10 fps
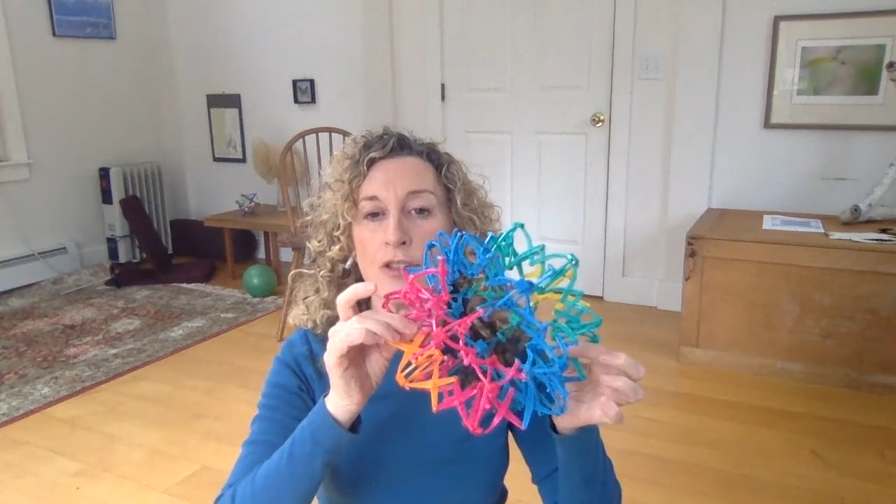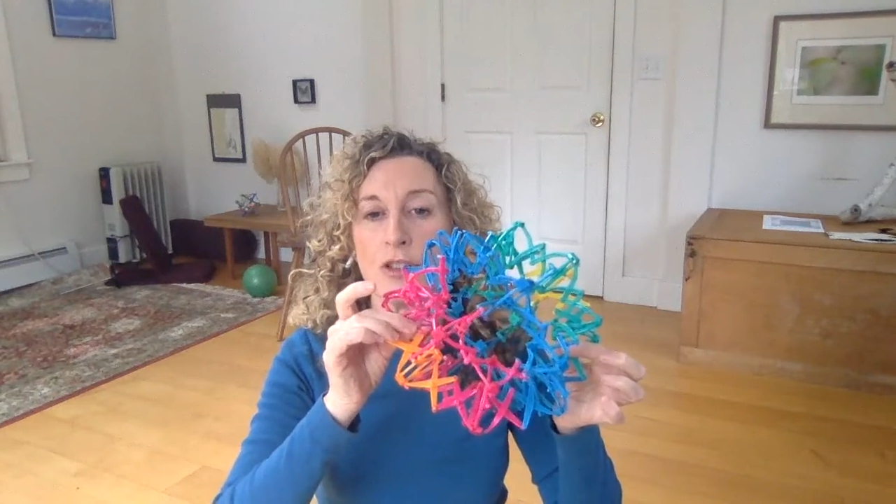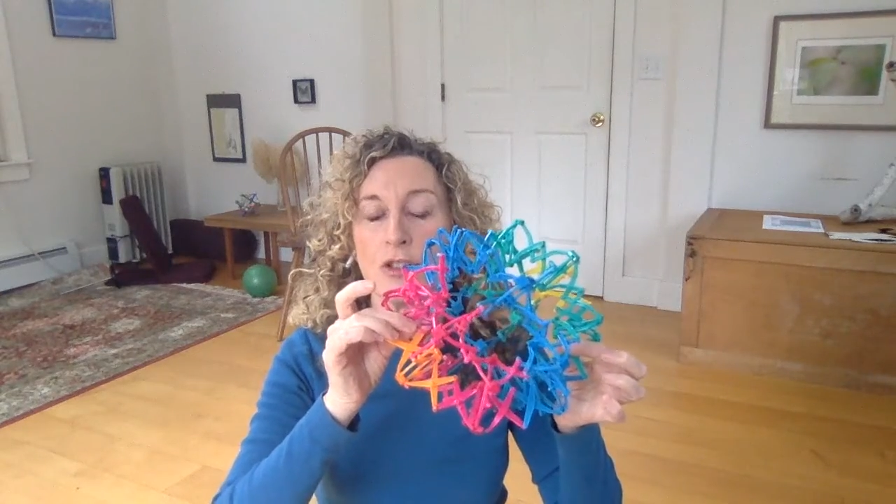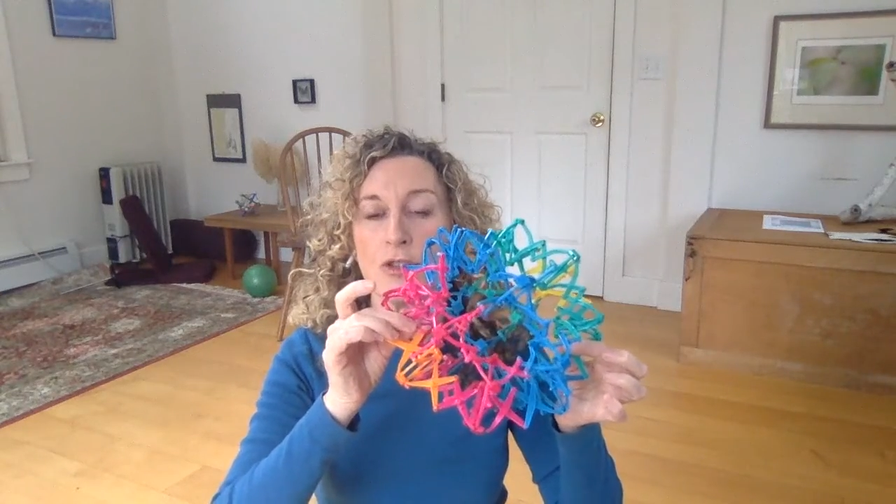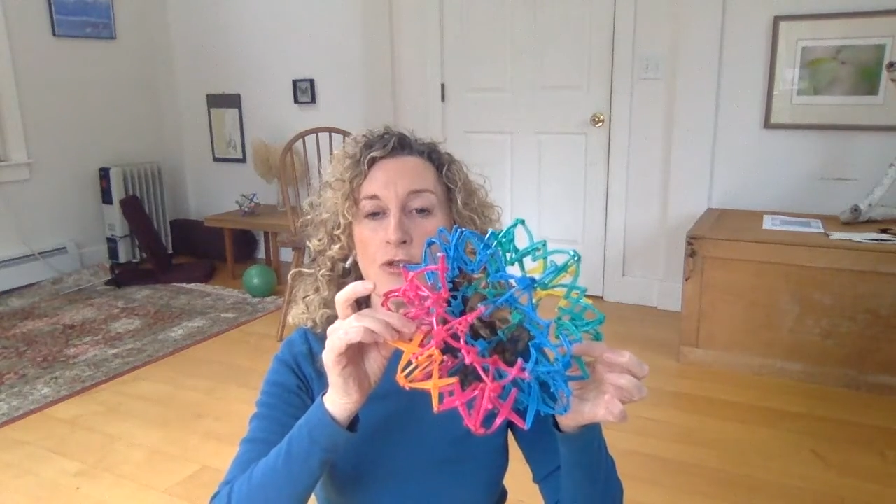
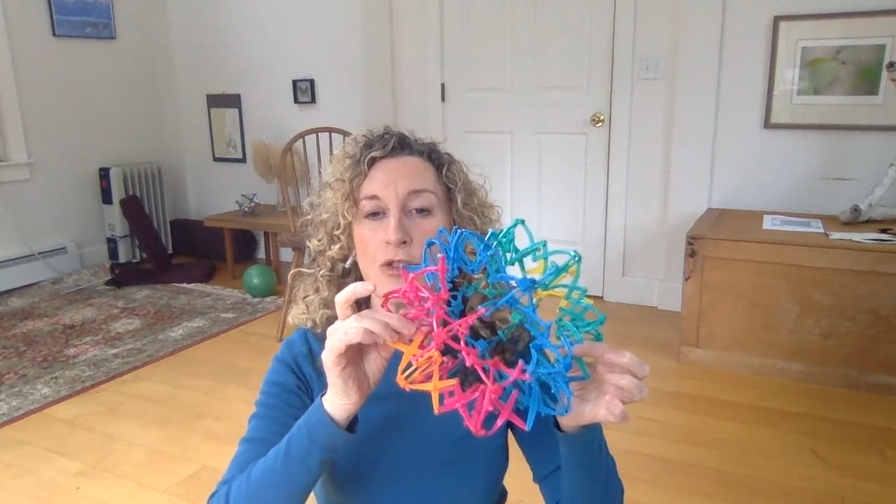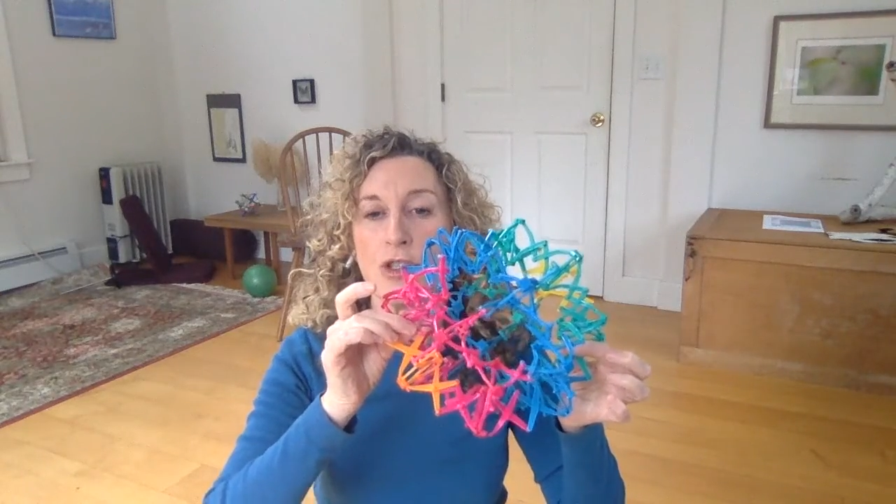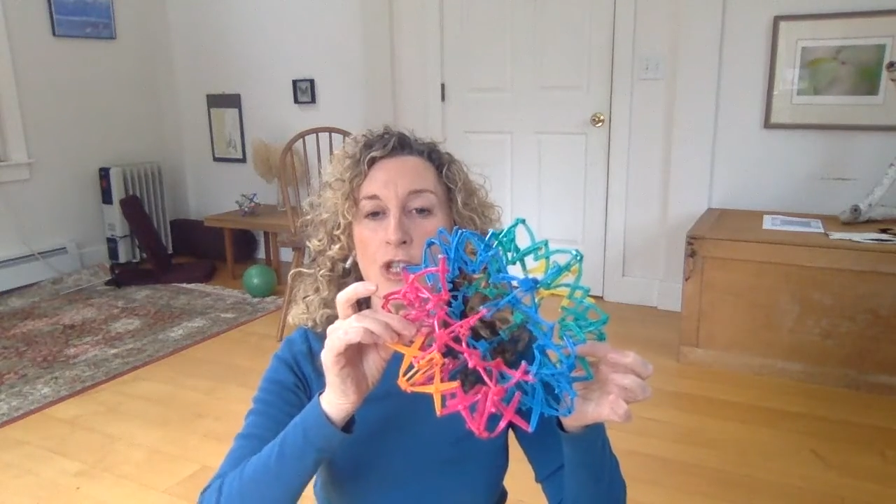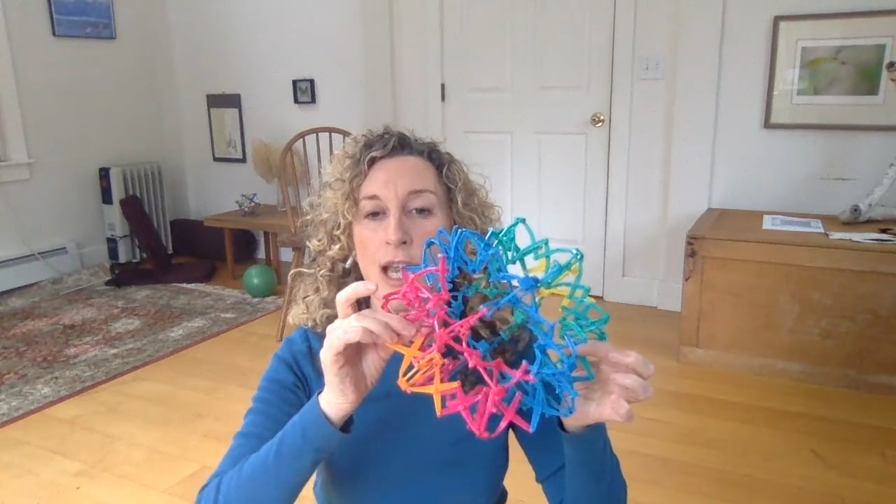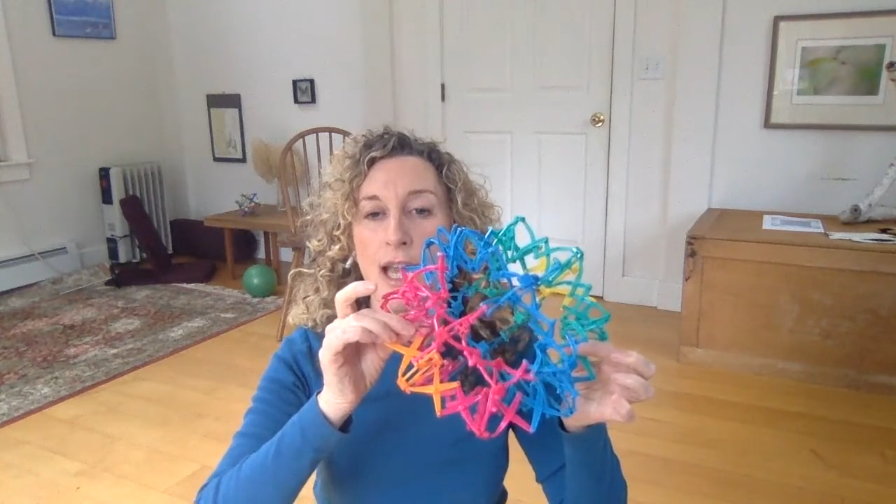just your
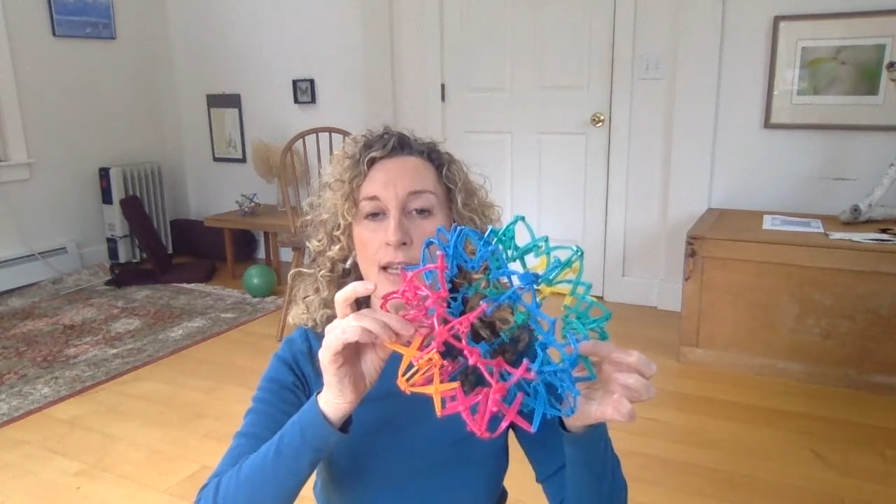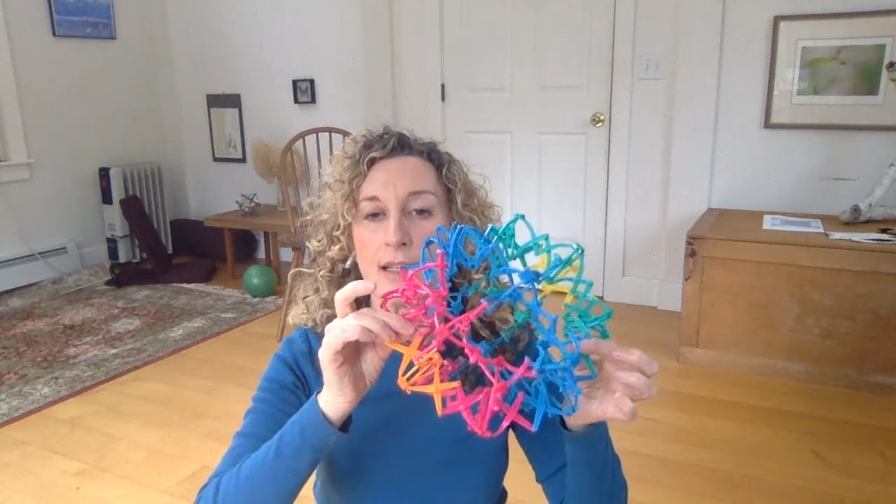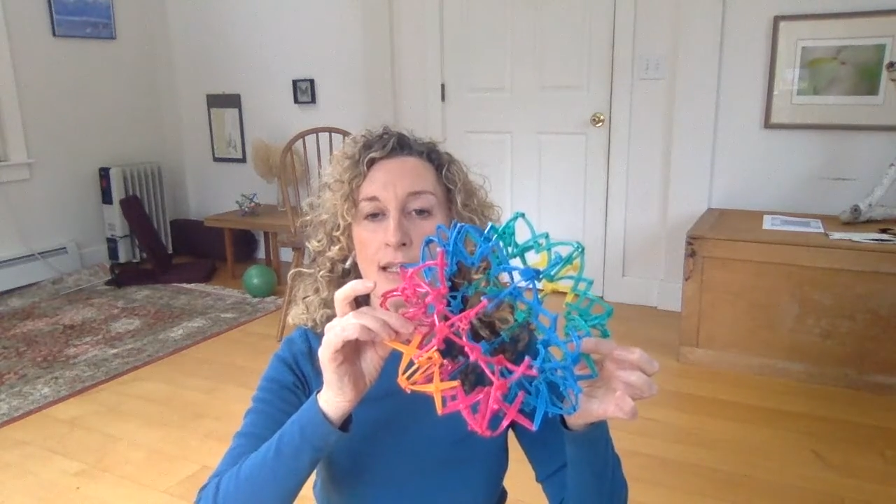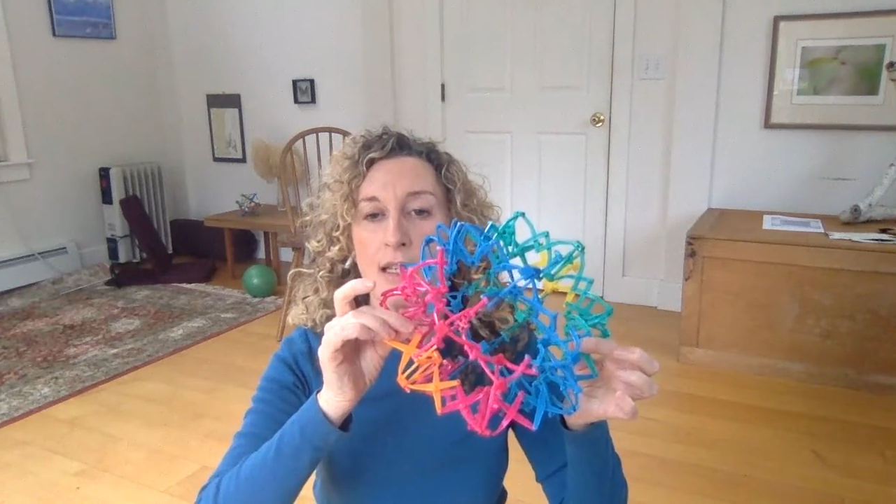chest,